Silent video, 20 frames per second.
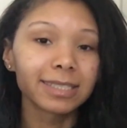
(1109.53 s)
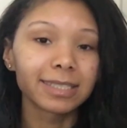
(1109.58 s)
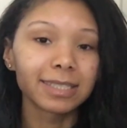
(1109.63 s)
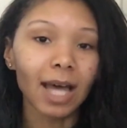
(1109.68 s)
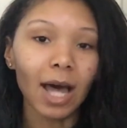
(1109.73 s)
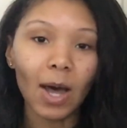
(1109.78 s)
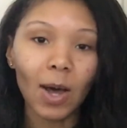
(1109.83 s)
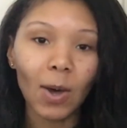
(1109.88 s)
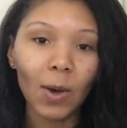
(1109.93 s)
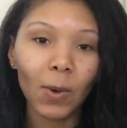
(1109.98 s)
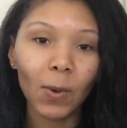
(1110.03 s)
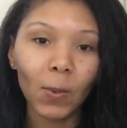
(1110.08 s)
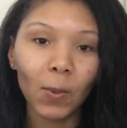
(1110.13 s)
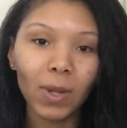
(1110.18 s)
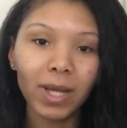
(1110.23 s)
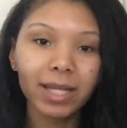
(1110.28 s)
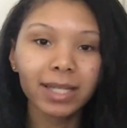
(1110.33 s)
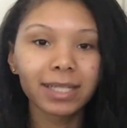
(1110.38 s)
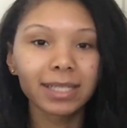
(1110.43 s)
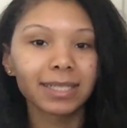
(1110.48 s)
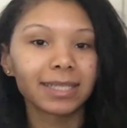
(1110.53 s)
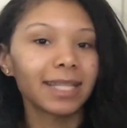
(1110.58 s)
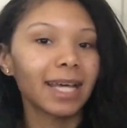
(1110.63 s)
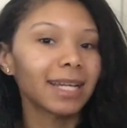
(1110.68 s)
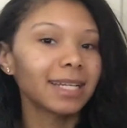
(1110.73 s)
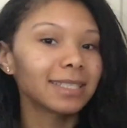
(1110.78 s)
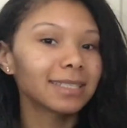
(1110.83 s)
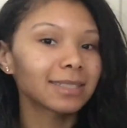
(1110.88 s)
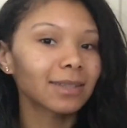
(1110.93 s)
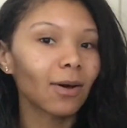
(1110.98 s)
So
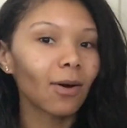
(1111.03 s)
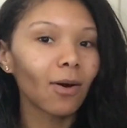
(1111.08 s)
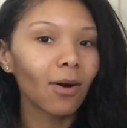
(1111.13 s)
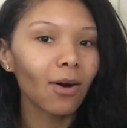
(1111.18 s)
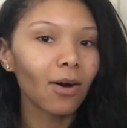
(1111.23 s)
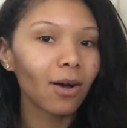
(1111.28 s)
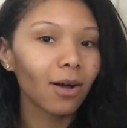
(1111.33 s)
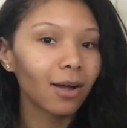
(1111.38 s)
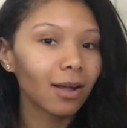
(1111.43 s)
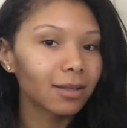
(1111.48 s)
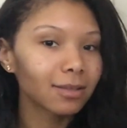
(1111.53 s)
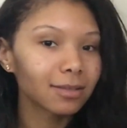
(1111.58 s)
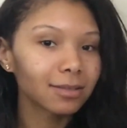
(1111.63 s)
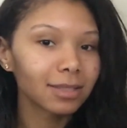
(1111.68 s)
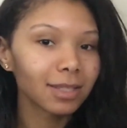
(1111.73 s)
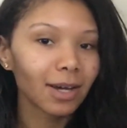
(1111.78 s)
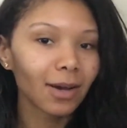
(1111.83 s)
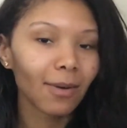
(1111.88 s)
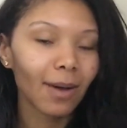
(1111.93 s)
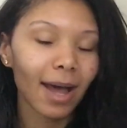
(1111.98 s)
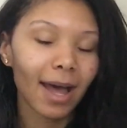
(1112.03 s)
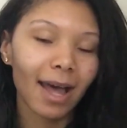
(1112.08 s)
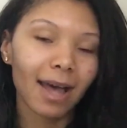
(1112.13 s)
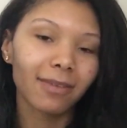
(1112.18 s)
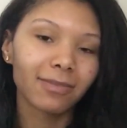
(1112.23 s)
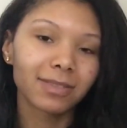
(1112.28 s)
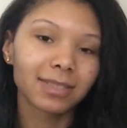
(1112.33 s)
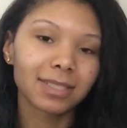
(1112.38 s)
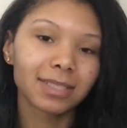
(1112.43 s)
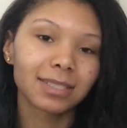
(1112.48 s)
that is all I
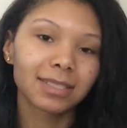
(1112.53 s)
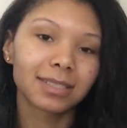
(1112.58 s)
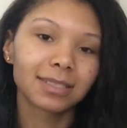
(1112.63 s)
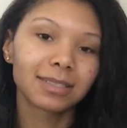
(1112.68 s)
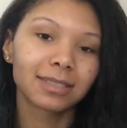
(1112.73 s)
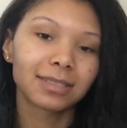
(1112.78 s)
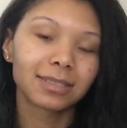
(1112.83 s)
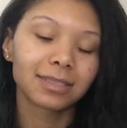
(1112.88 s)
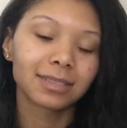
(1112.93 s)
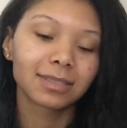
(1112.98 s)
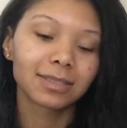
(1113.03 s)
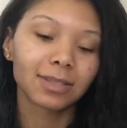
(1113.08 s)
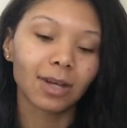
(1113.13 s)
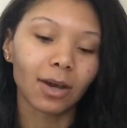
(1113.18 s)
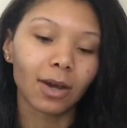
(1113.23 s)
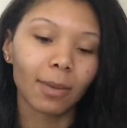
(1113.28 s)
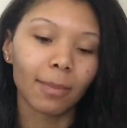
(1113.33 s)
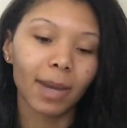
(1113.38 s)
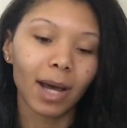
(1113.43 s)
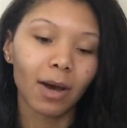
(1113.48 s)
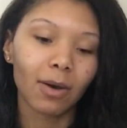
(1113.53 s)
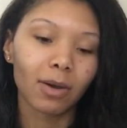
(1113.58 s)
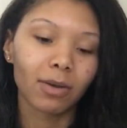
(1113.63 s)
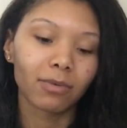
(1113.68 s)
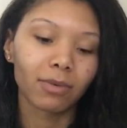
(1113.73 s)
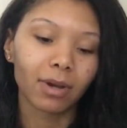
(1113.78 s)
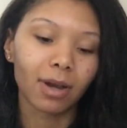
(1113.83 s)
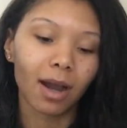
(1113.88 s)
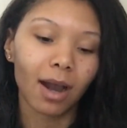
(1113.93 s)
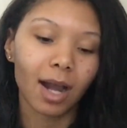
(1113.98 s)
have to talk about
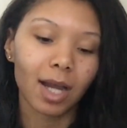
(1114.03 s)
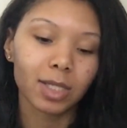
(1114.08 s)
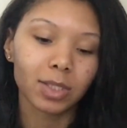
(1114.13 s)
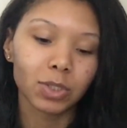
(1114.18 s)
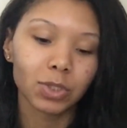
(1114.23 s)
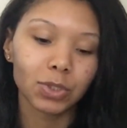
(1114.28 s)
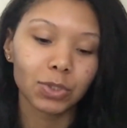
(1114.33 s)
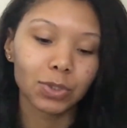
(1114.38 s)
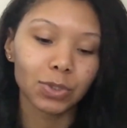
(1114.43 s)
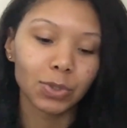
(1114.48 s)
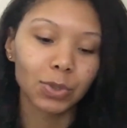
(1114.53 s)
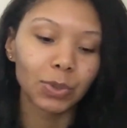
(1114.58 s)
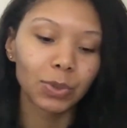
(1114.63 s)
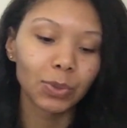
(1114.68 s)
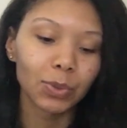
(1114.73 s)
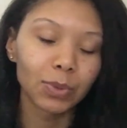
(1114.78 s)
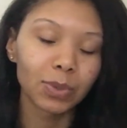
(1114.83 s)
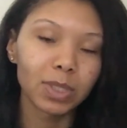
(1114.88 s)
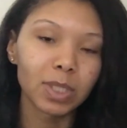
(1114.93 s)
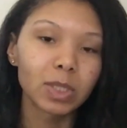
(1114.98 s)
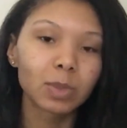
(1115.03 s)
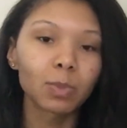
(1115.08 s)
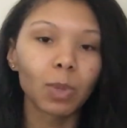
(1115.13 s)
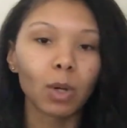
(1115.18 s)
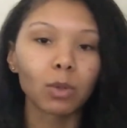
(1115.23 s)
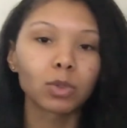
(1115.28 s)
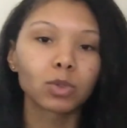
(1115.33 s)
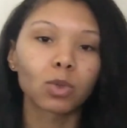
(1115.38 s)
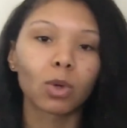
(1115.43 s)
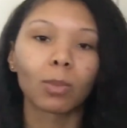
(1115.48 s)
in regards to this
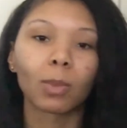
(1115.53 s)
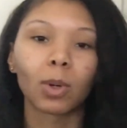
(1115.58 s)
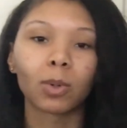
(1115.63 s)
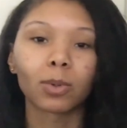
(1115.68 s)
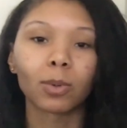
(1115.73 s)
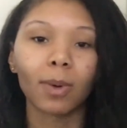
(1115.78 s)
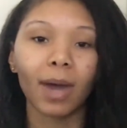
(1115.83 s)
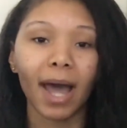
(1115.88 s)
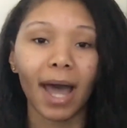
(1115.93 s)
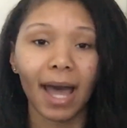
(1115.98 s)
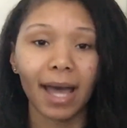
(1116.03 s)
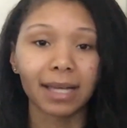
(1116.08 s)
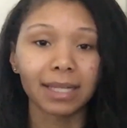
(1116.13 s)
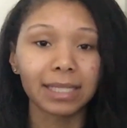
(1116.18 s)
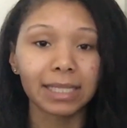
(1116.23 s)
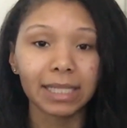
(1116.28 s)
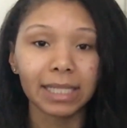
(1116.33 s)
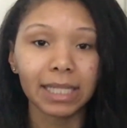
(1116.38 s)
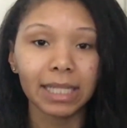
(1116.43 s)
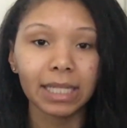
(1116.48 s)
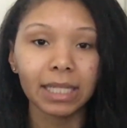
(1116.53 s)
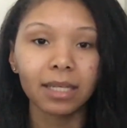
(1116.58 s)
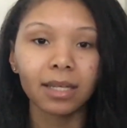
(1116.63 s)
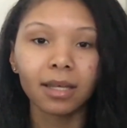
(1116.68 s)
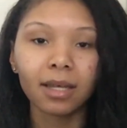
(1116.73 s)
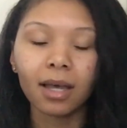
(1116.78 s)
post-hormonal acne.